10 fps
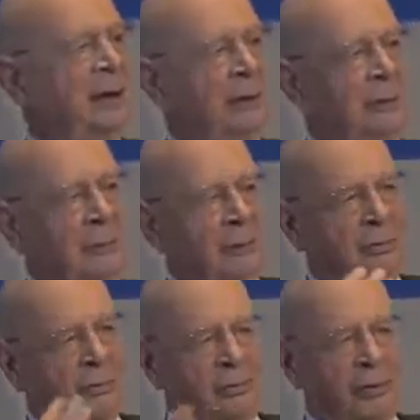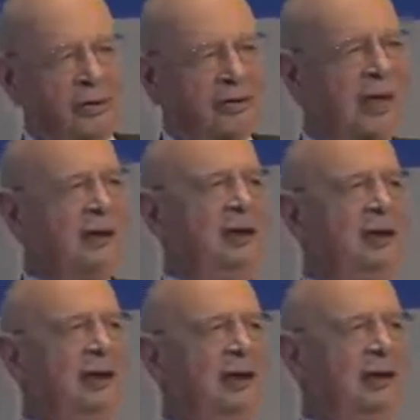You studied
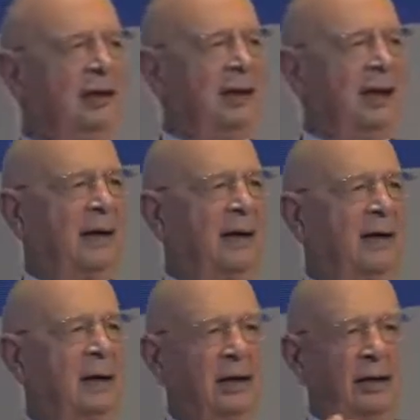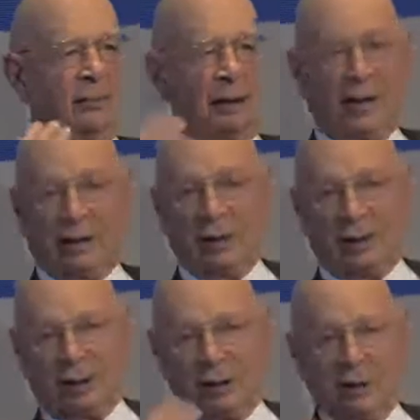in India. You are an
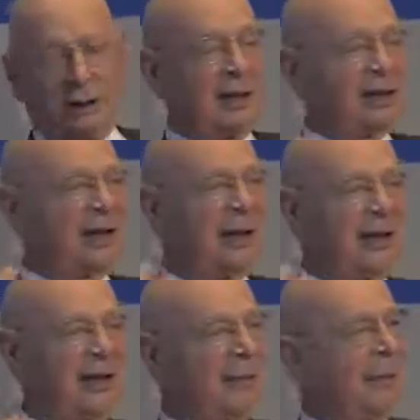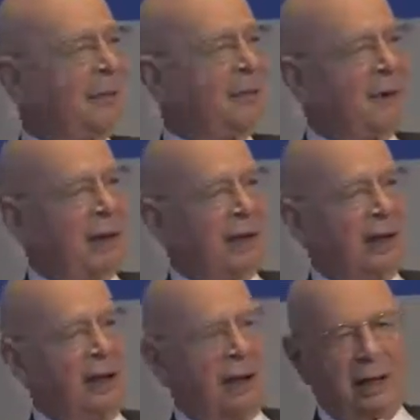engineer, as I am.
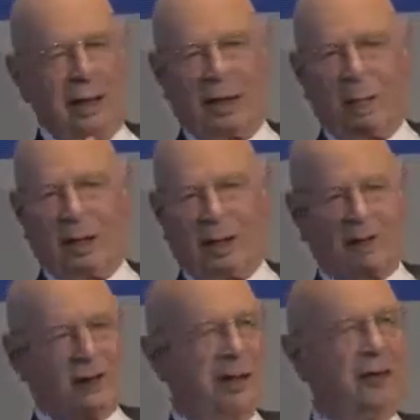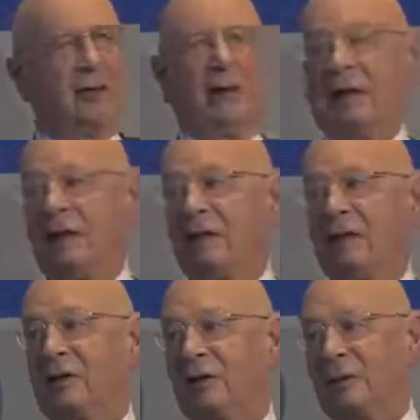But then you
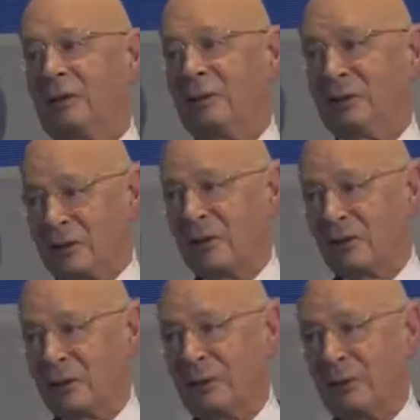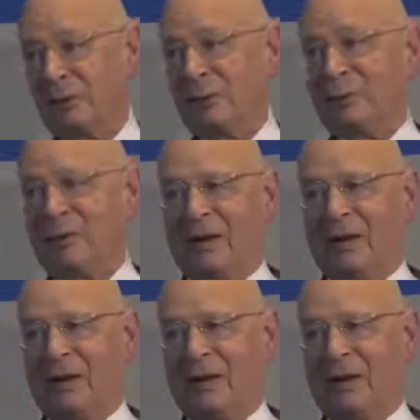added business school.